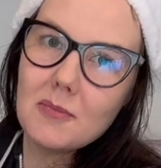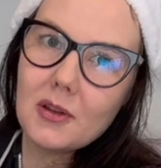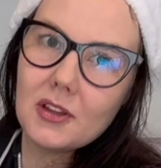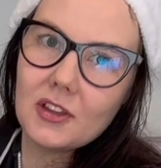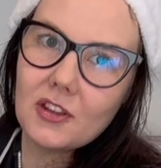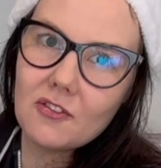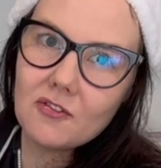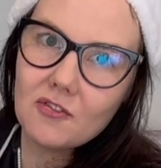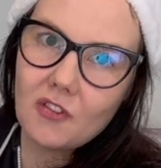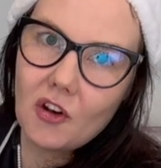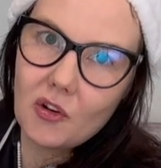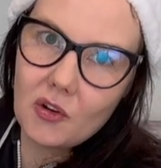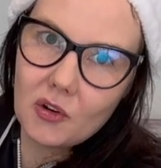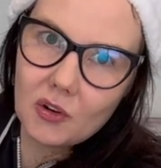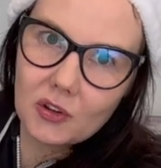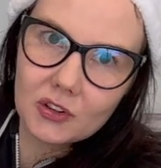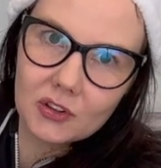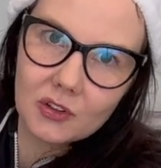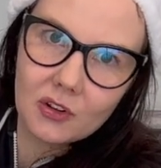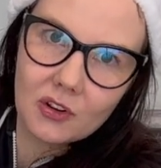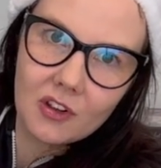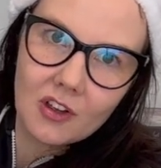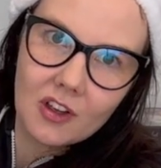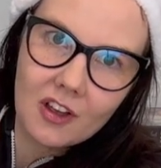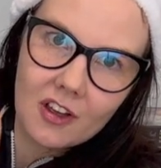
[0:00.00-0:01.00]
to vote
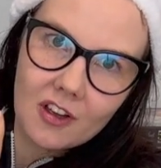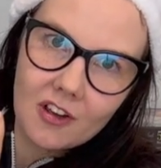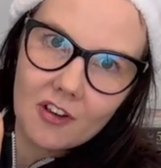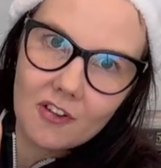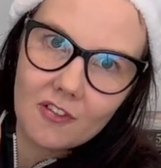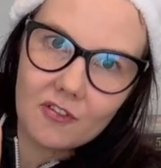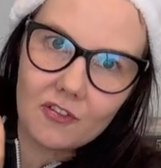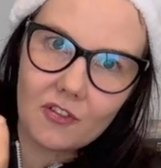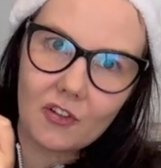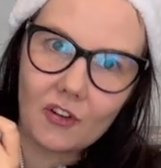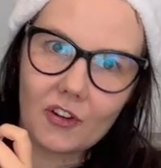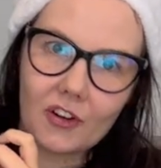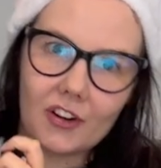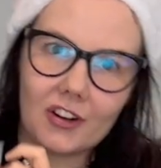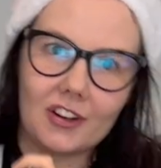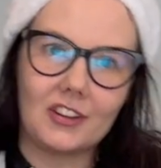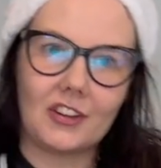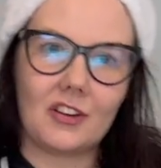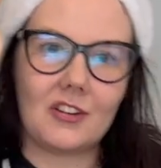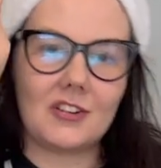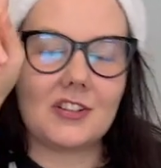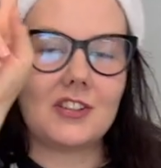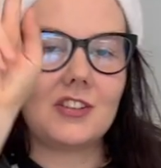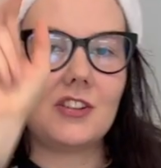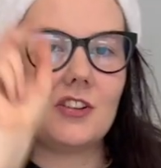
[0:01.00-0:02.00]
for
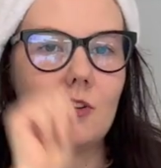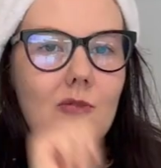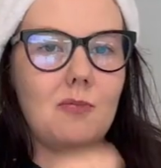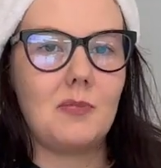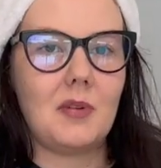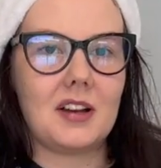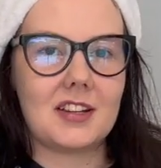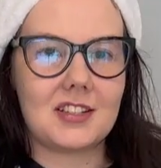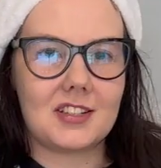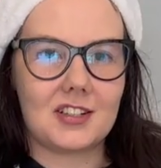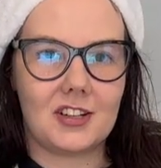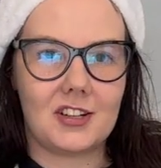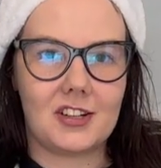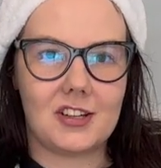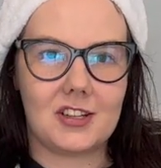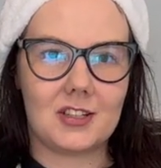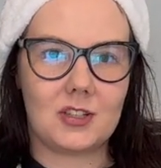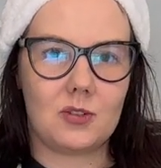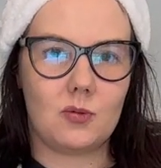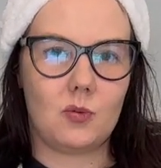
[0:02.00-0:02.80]
those 2 puzzles,